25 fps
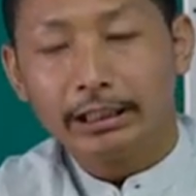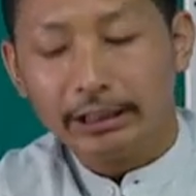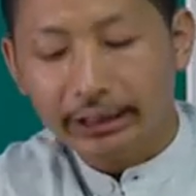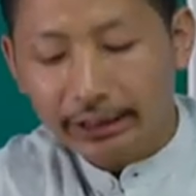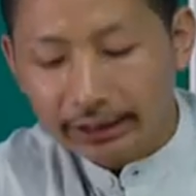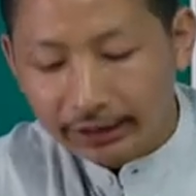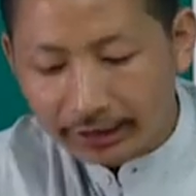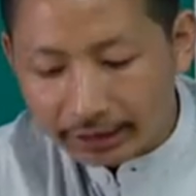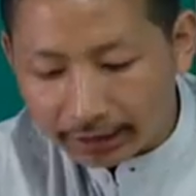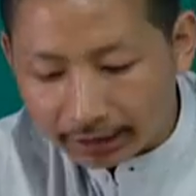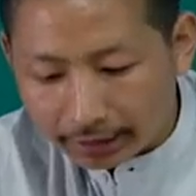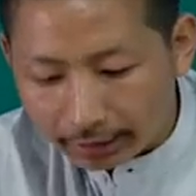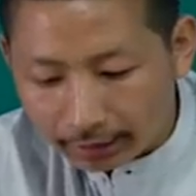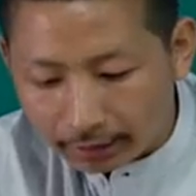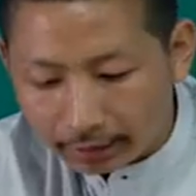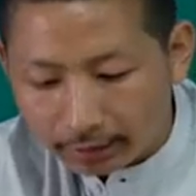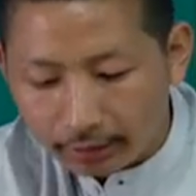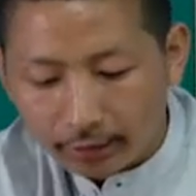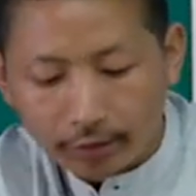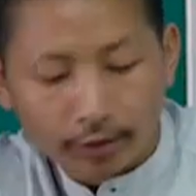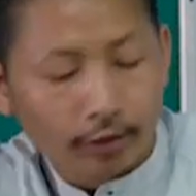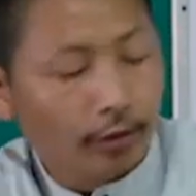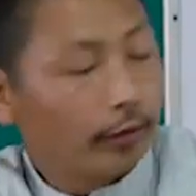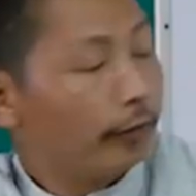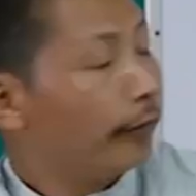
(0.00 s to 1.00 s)
either
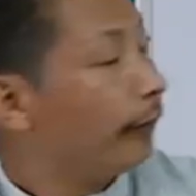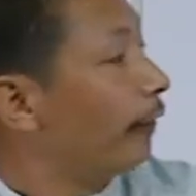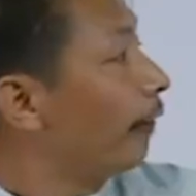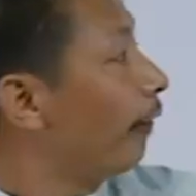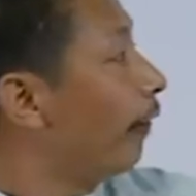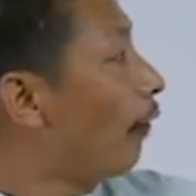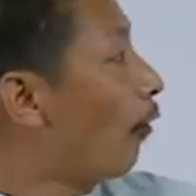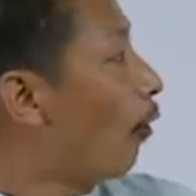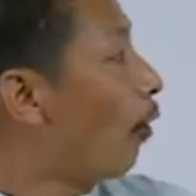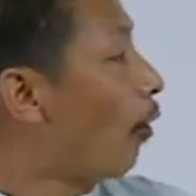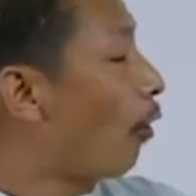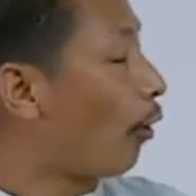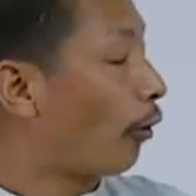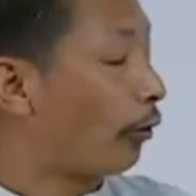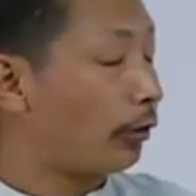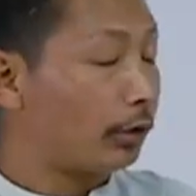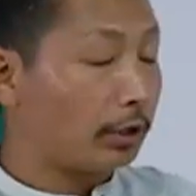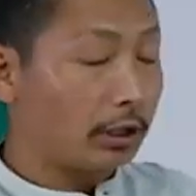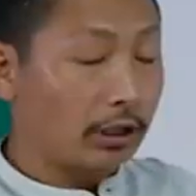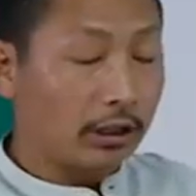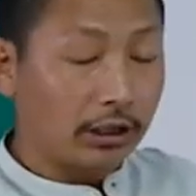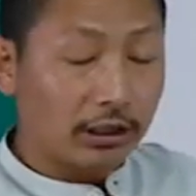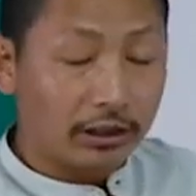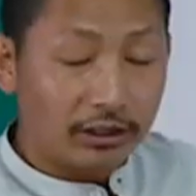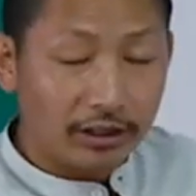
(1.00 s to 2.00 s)

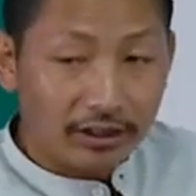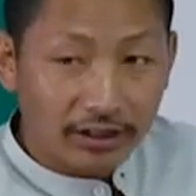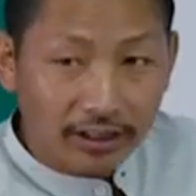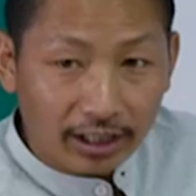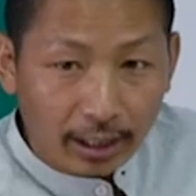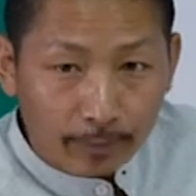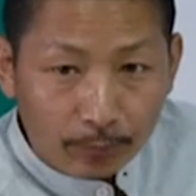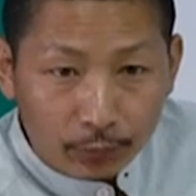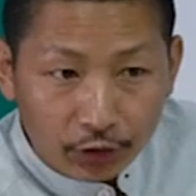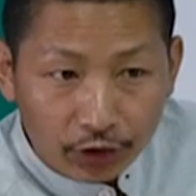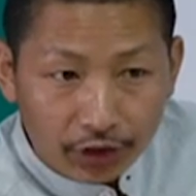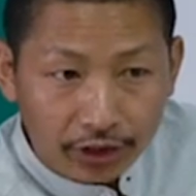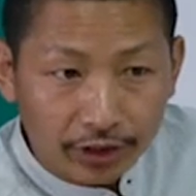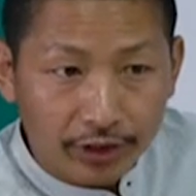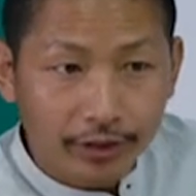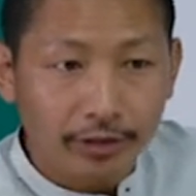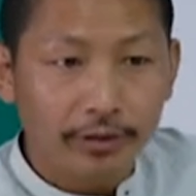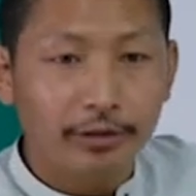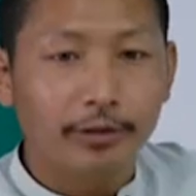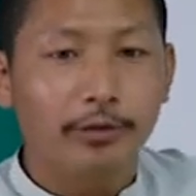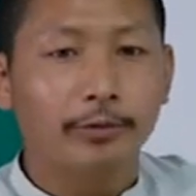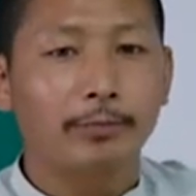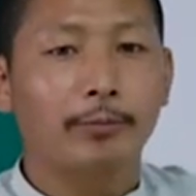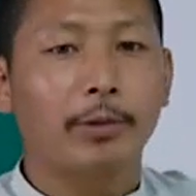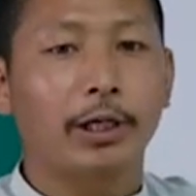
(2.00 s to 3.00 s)
for
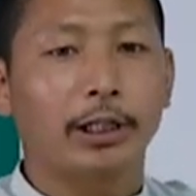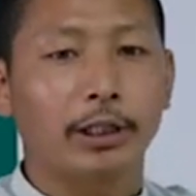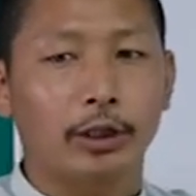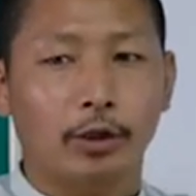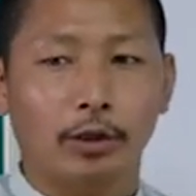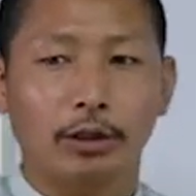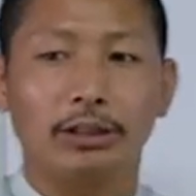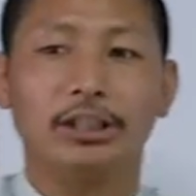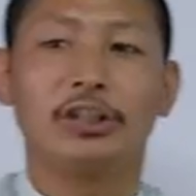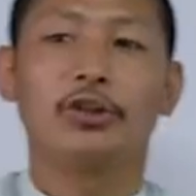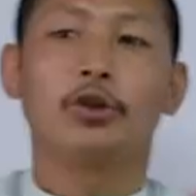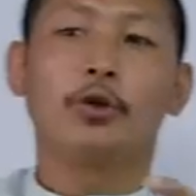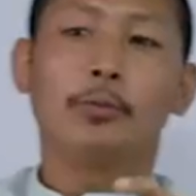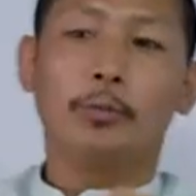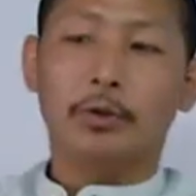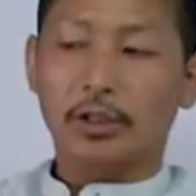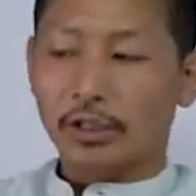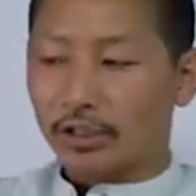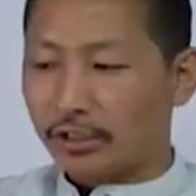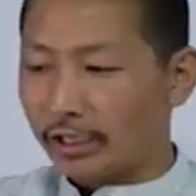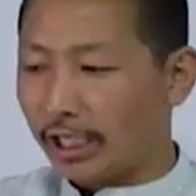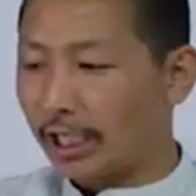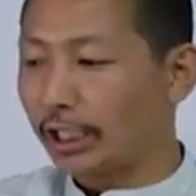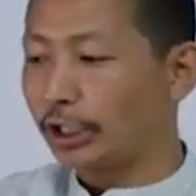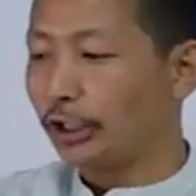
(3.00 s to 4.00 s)
consumption by
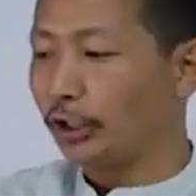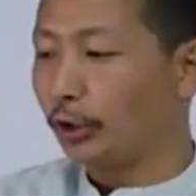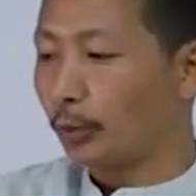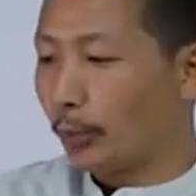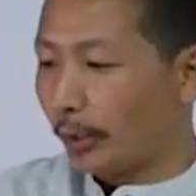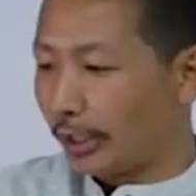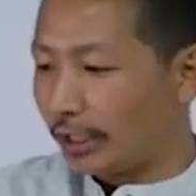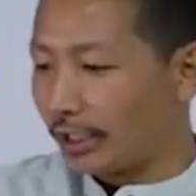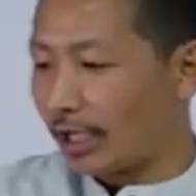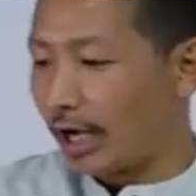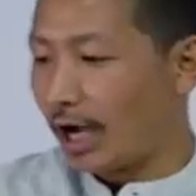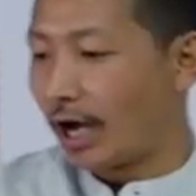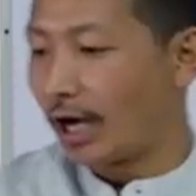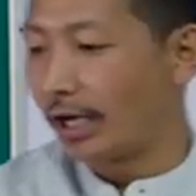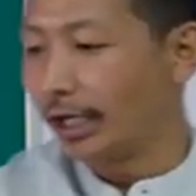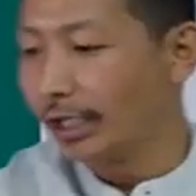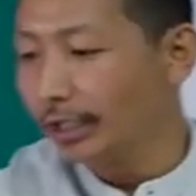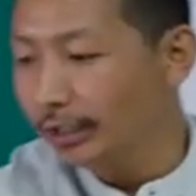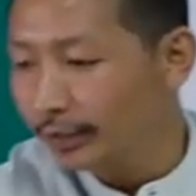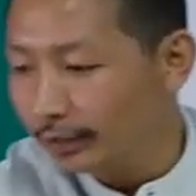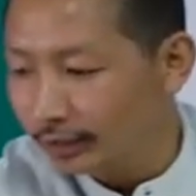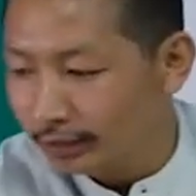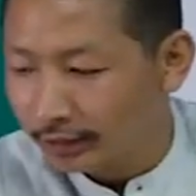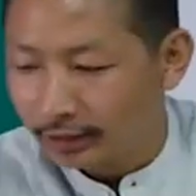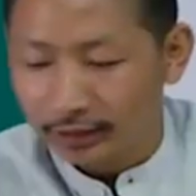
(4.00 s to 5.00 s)
consumers like you and
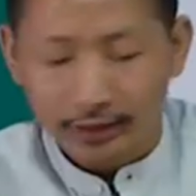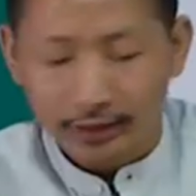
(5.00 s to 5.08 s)
I.